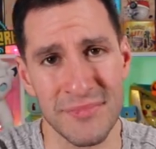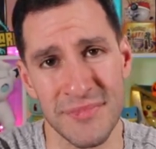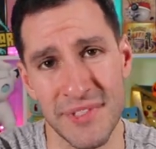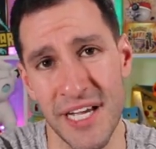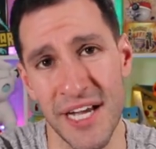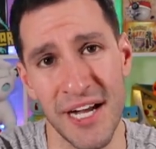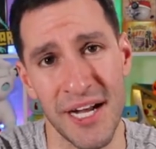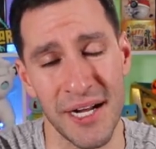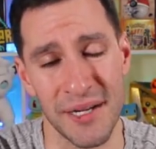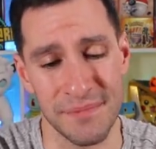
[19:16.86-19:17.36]

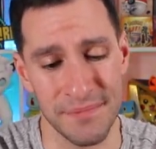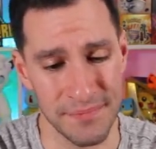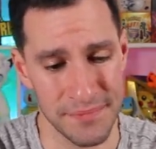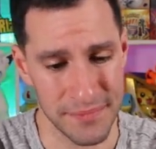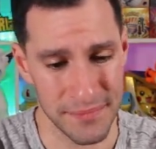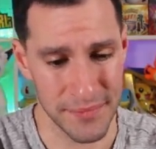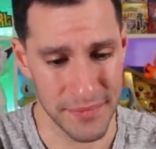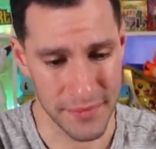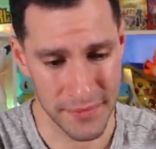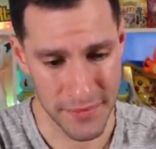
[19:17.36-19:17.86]
Yeah,
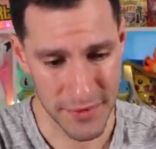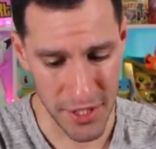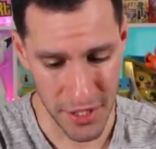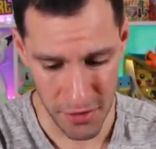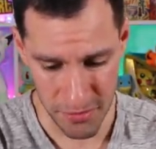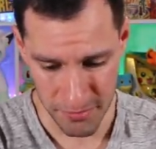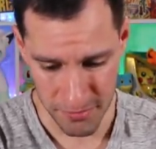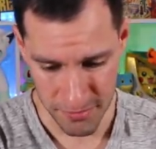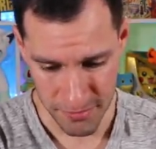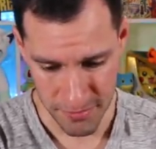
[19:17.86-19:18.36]

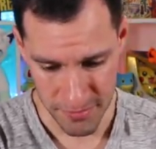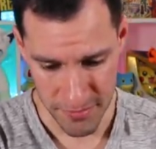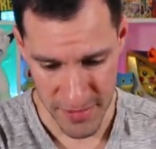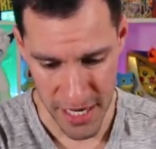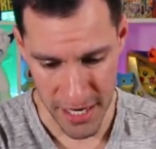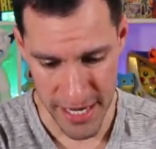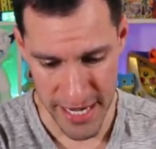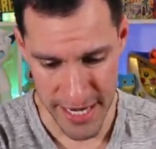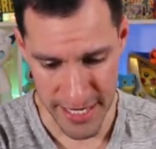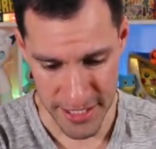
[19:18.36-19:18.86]
so
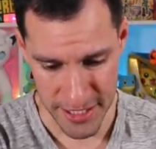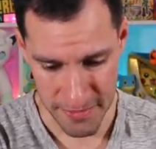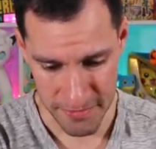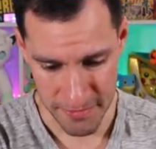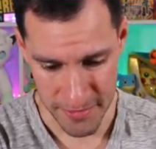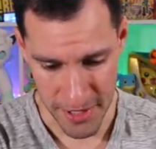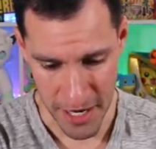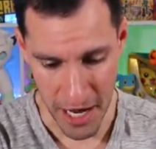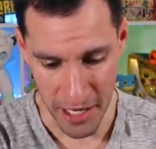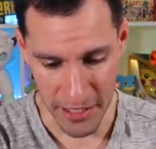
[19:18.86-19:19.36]
there it is,
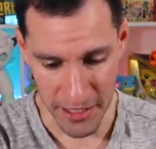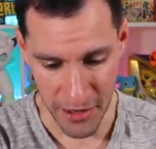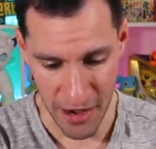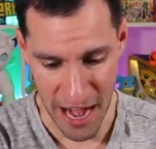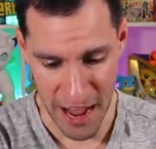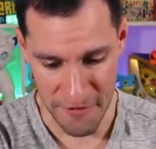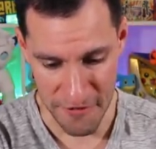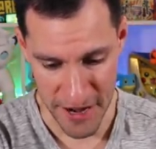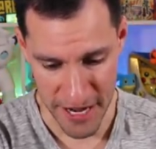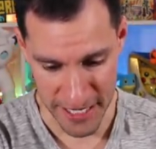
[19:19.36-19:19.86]

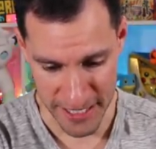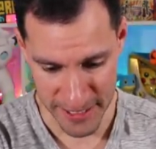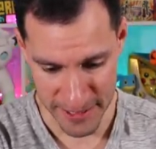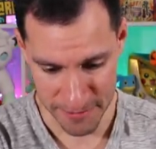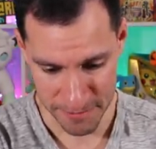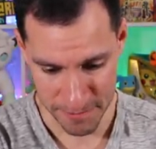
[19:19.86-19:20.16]
holographic.